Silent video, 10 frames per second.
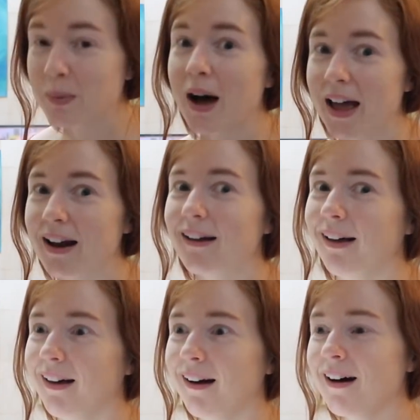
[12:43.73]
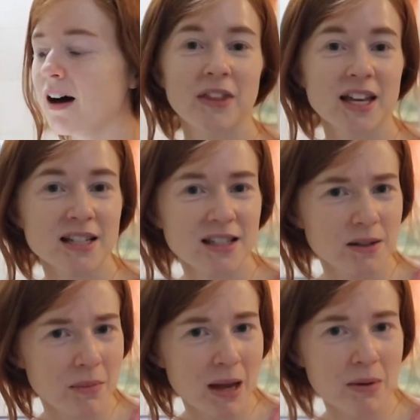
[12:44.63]
But
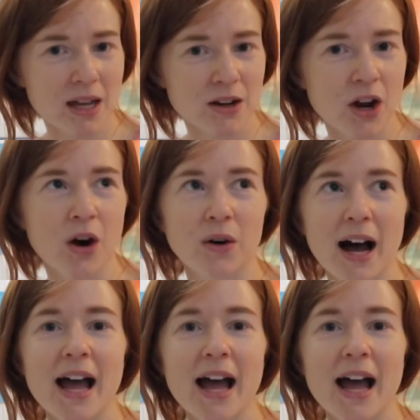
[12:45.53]
this maybe, no,